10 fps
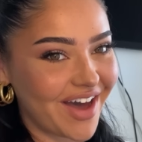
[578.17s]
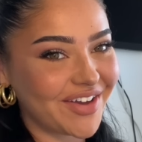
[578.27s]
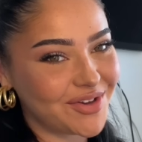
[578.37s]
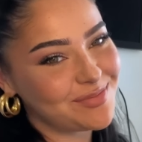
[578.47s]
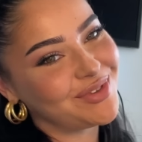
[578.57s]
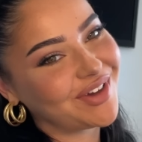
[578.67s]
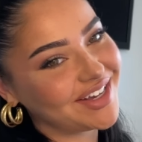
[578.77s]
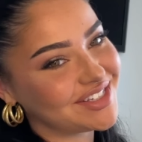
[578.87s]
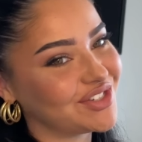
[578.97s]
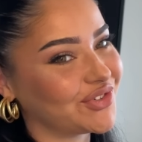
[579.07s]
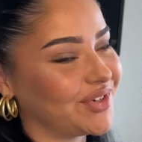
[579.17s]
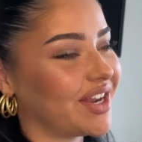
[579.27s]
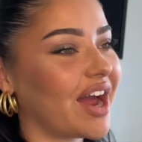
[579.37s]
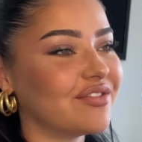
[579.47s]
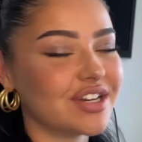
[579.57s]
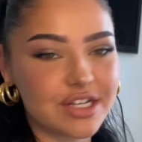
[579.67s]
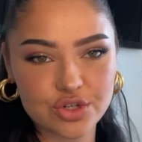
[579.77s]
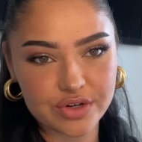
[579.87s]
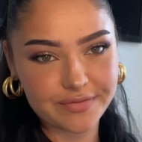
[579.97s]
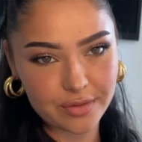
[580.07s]
I hope you guys enjoyed. I really
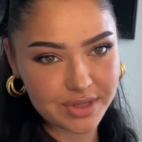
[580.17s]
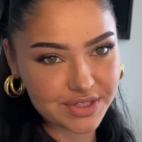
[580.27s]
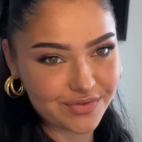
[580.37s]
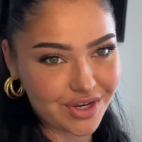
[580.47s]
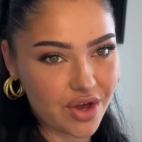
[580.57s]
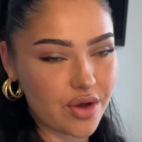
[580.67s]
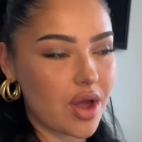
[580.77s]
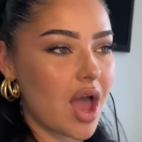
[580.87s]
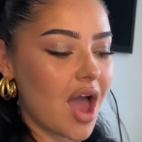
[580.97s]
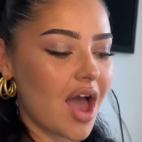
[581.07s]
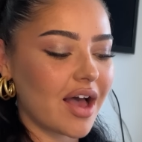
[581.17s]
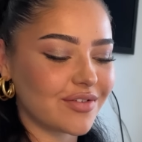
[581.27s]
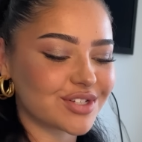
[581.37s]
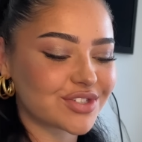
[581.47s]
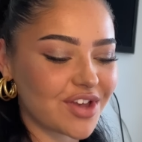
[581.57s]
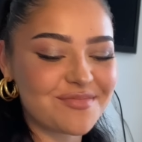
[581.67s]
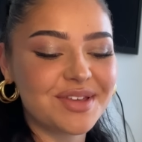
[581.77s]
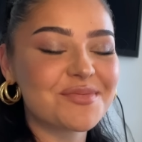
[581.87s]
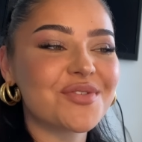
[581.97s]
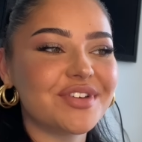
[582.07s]
enjoyed filming this video. I've got so many
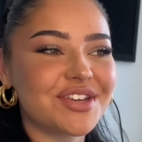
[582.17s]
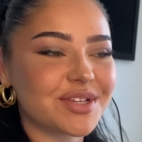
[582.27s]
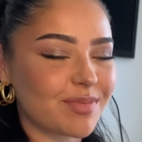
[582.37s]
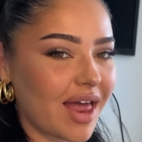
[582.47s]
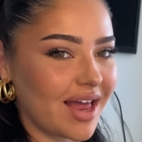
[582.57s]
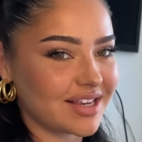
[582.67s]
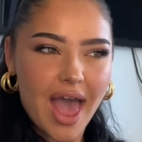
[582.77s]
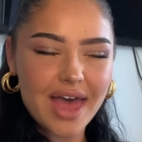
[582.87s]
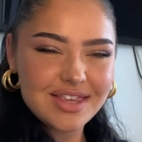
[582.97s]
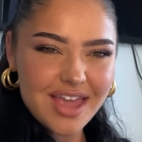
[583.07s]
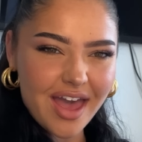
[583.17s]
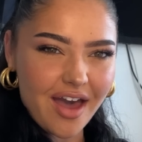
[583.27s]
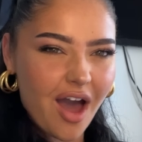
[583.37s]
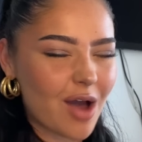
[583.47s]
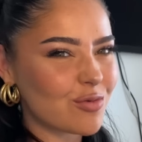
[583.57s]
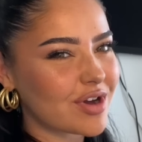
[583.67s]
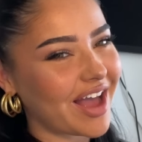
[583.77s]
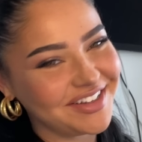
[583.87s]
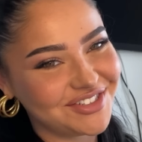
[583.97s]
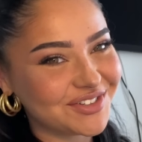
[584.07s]
more videos planned, and yeah, I will
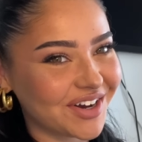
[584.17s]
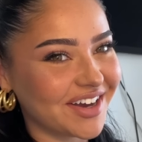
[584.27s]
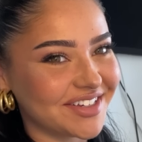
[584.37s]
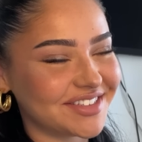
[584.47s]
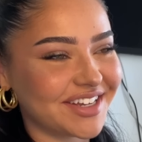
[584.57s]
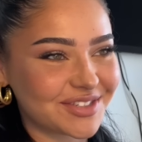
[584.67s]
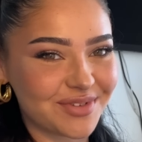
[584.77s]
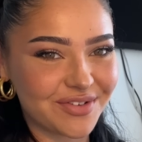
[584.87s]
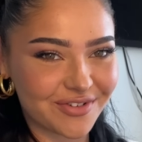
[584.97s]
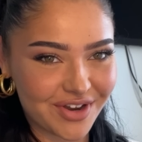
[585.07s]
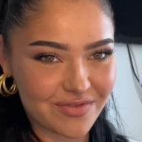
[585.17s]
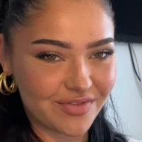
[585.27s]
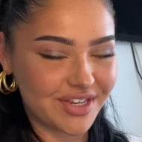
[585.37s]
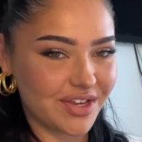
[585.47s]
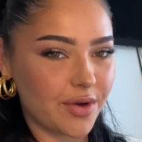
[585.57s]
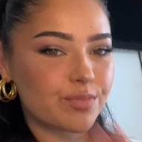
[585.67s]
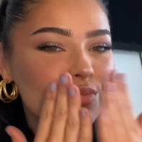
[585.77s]
catch you guys next week for another video.